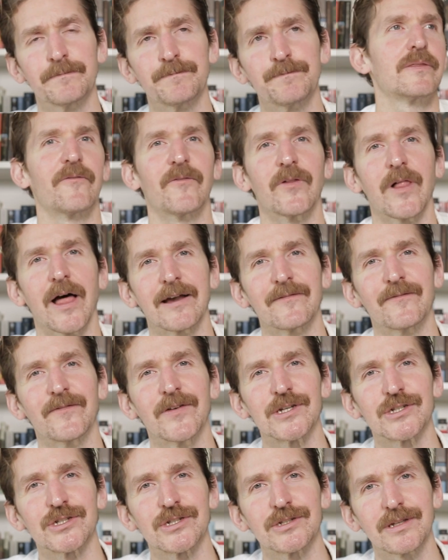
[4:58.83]
The flying
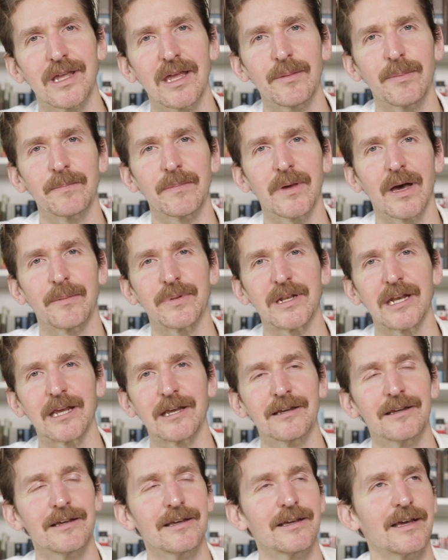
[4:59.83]
fish keep him
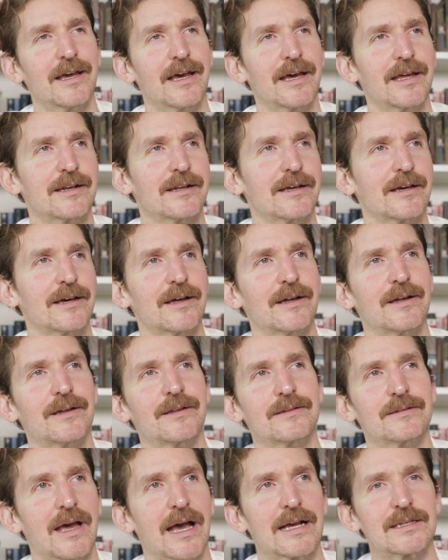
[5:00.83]
company, and
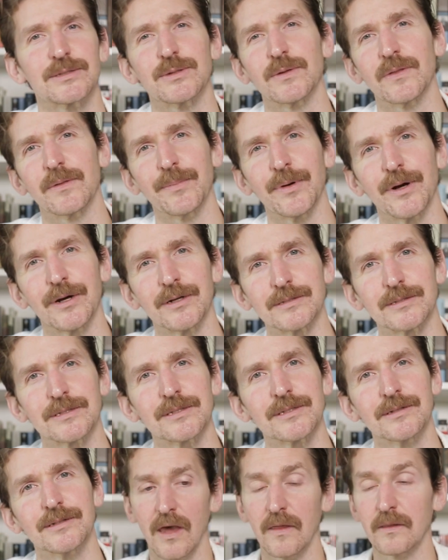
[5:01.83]
as do the
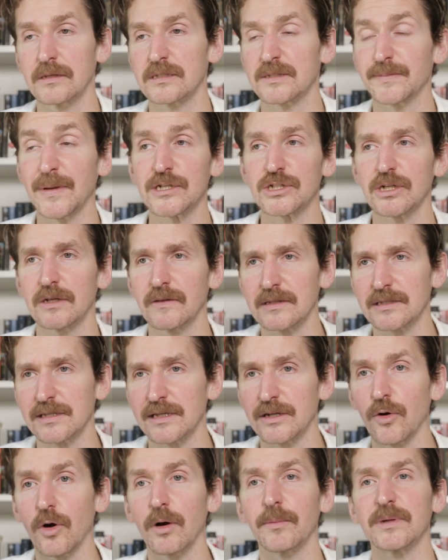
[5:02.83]
birds. And then especially this
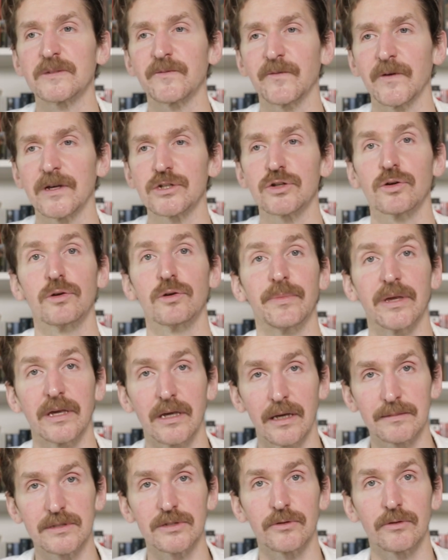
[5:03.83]
enormous fish he
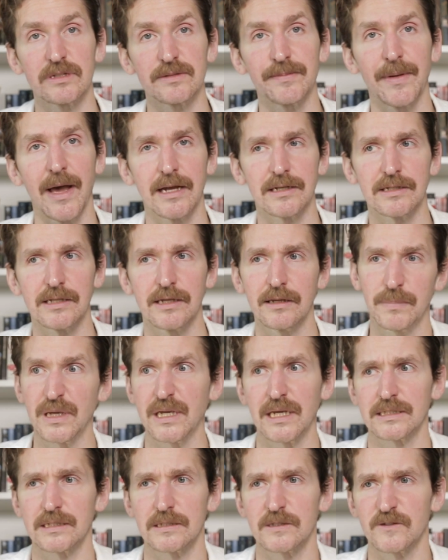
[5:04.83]
comes to respect,
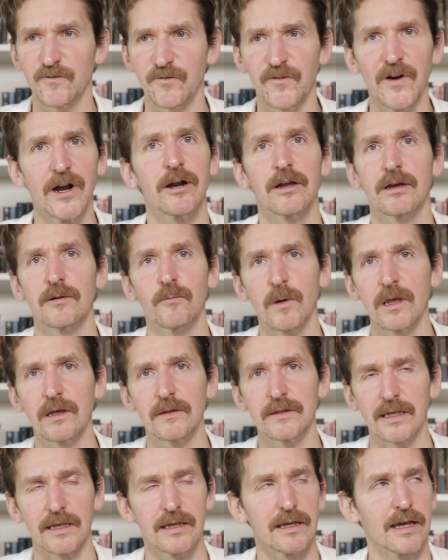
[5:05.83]
because it's very
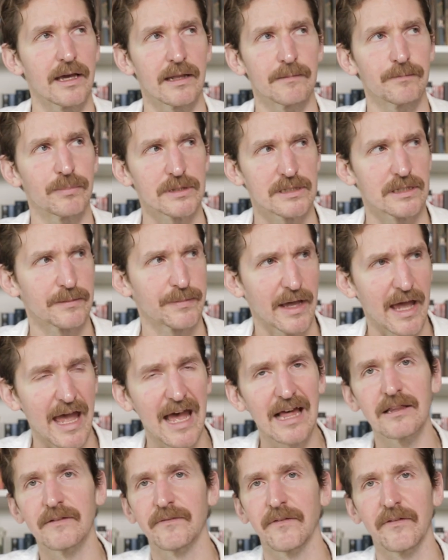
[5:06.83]
unwieldy and puts up a
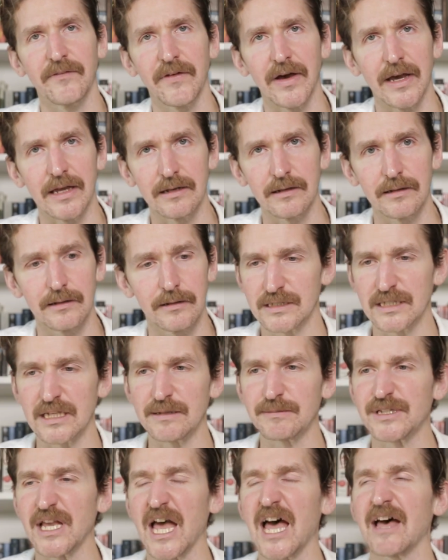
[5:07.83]
hell of a fight.
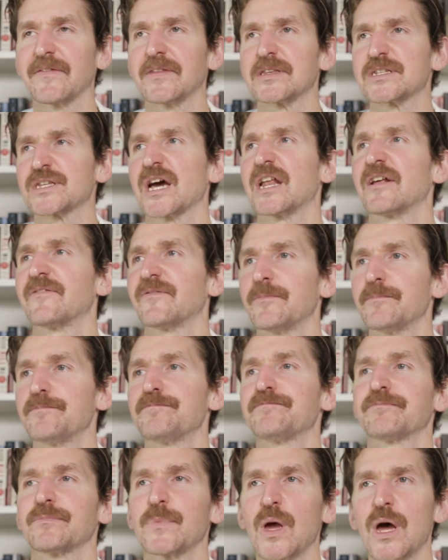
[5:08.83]
Seems to have this kind of
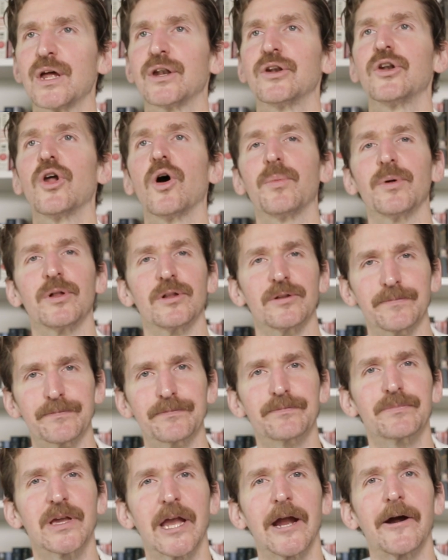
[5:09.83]
noble
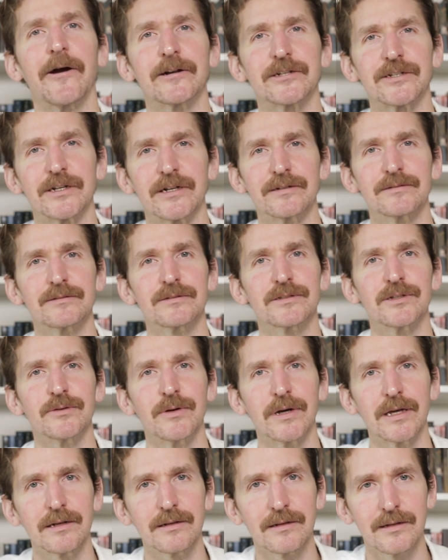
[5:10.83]
character to
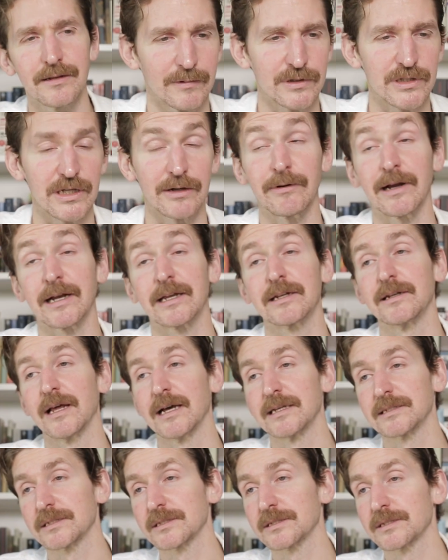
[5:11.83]
it, which he
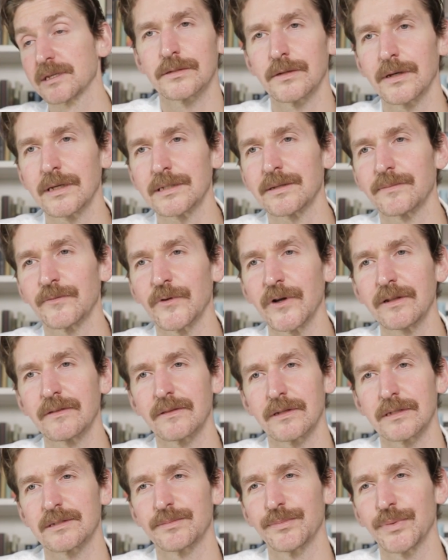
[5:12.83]
recognizes. So as I'm reading
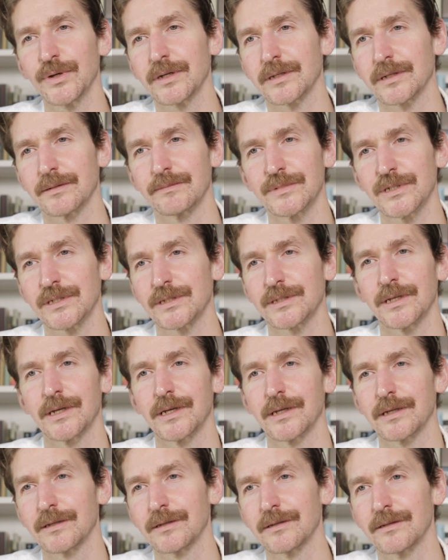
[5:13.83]
this book, I'm just
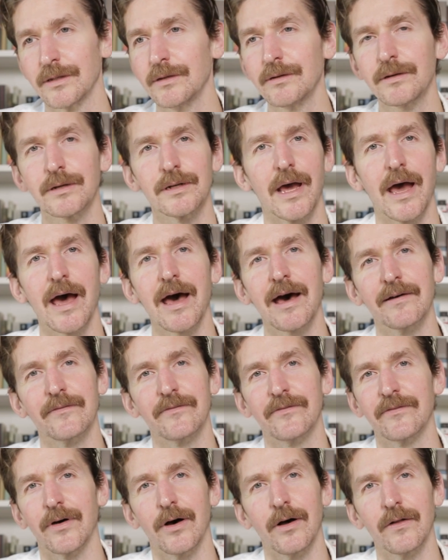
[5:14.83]
like, you can
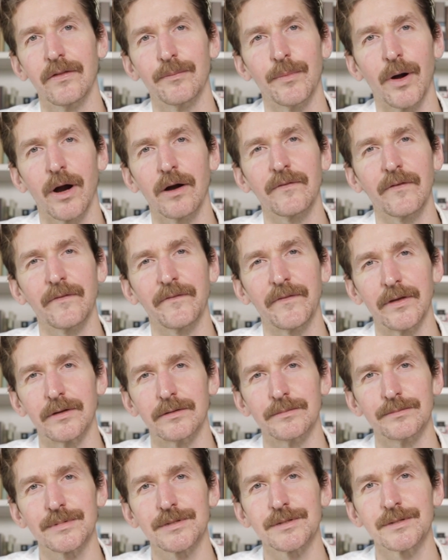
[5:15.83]
have all the Marvel
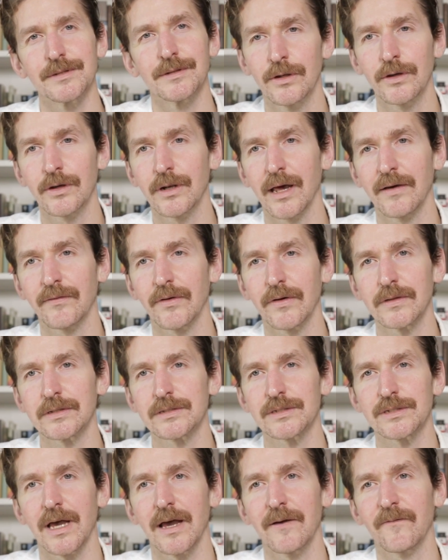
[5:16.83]
films. You can have all the
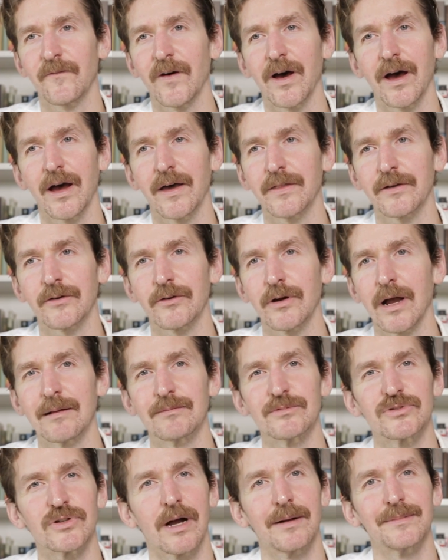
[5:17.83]
sci-fi, the crime
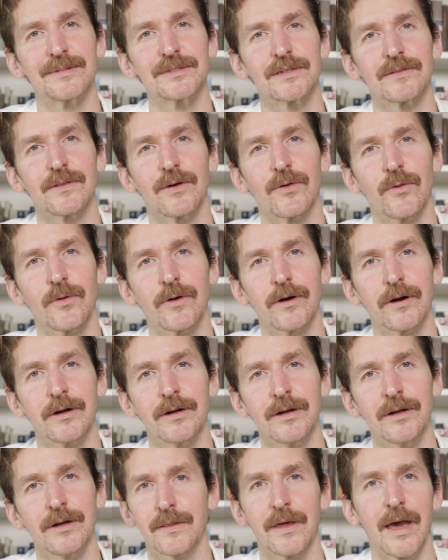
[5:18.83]
dramas, and the horror,
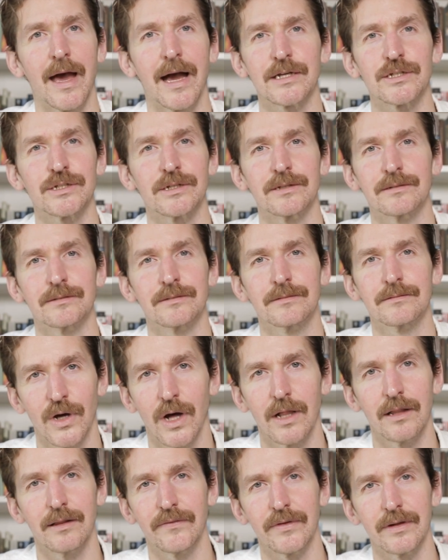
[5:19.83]
the action,
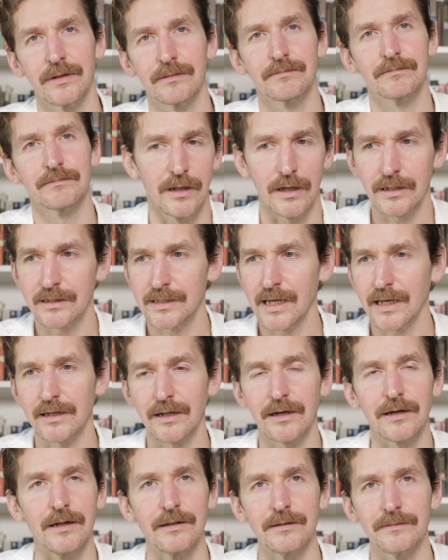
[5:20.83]
all of it. You can take it
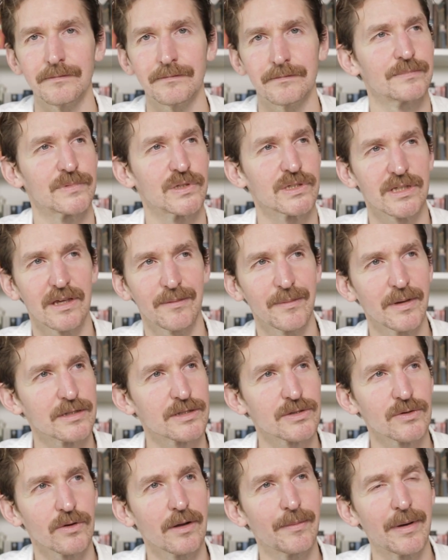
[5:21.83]
all. Just give me a
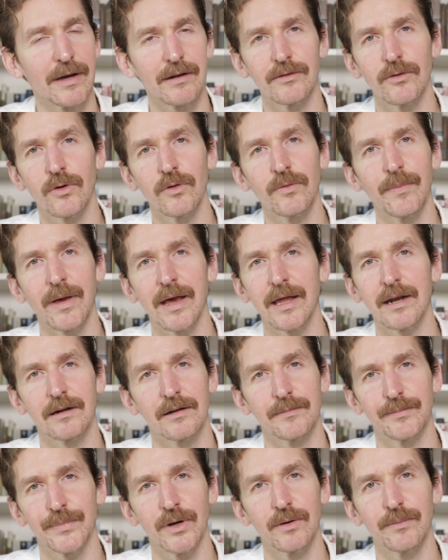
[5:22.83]
story about an old man in
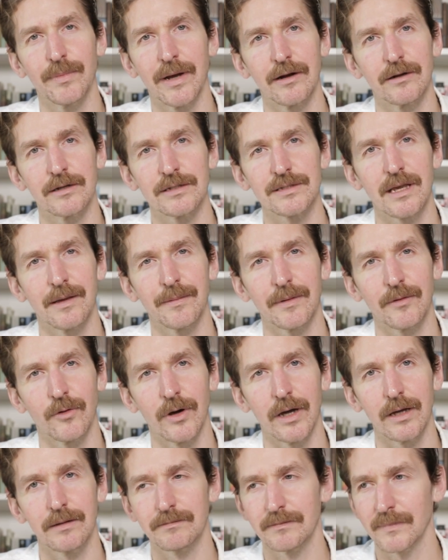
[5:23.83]
a boat by Ernest
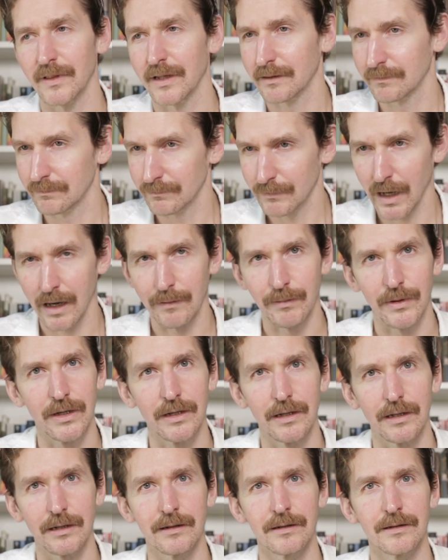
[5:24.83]
Hemingway. Like, I'm
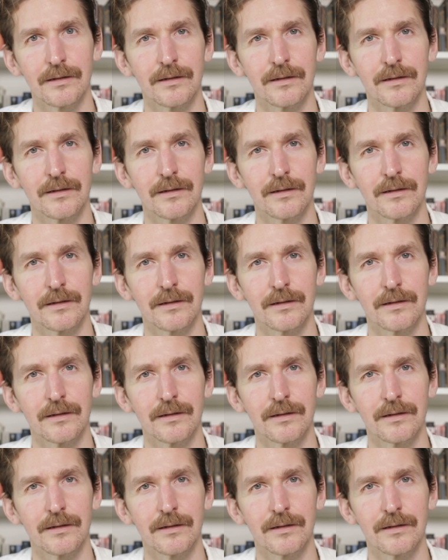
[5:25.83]
good.